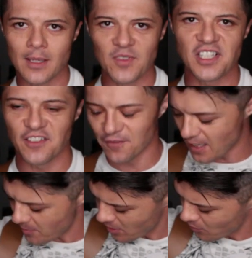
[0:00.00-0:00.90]
obviously
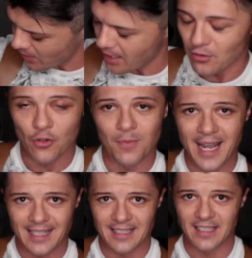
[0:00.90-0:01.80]
flopping around, your
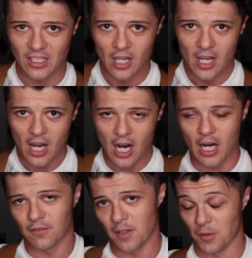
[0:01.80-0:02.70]
magazines
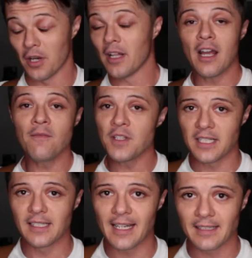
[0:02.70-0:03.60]
are flopping around.
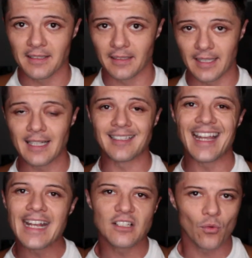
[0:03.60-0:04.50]
Obviously that that
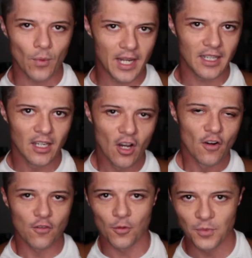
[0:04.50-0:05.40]
takes away
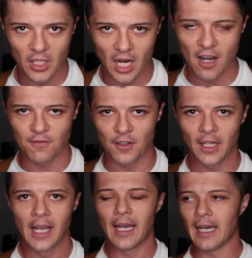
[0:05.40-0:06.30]
from the
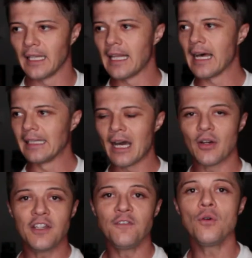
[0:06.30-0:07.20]
comfort a lot.
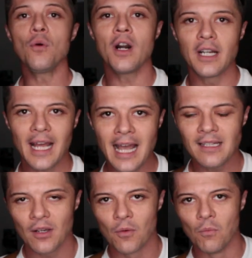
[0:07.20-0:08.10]
Now, if you are
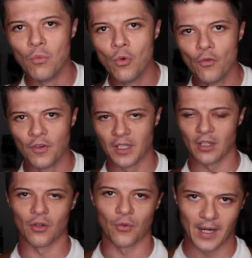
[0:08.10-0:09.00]
not moving
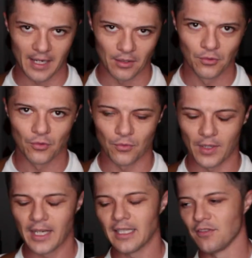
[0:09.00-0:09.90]
around,
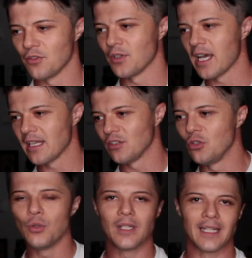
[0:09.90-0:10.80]
right? If you're
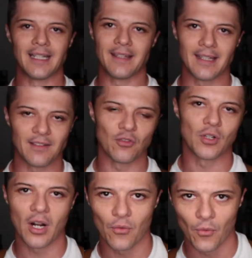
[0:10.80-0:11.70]
not doing anything, if you're
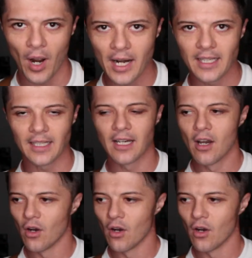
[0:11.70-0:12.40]
not running